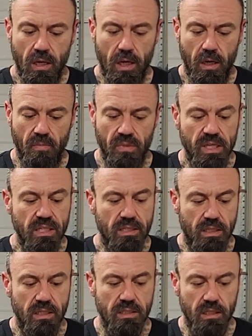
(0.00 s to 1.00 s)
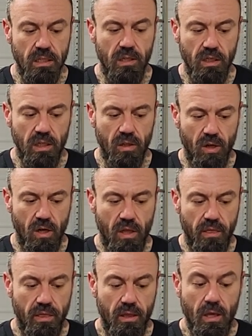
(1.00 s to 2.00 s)
Um, this is literally
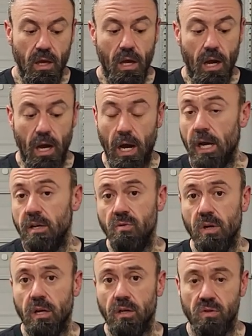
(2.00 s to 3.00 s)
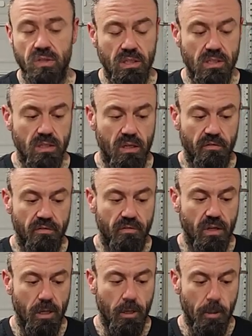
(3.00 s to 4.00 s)
cloth. I do not use this stuff.
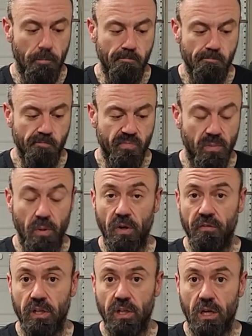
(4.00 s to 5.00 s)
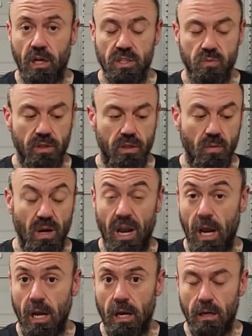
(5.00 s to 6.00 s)
Um, to be perfectly honest with you, I
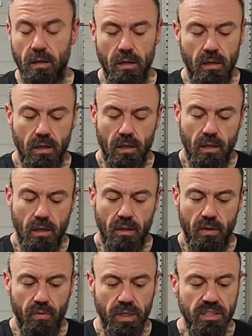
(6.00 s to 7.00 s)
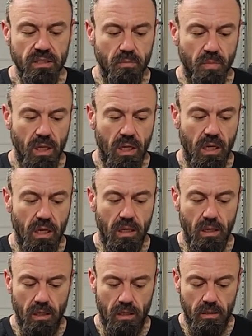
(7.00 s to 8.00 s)
hate it. The reason
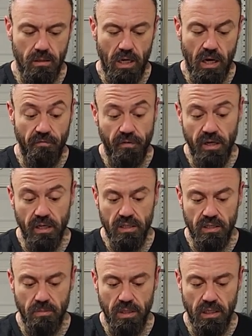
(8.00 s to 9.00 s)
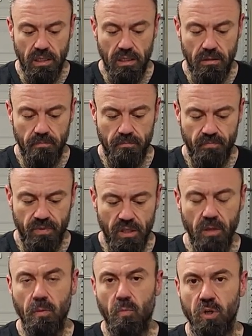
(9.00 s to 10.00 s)
being, uh, I find it to be a
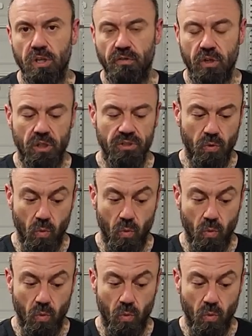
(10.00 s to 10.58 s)
little bit more difficult to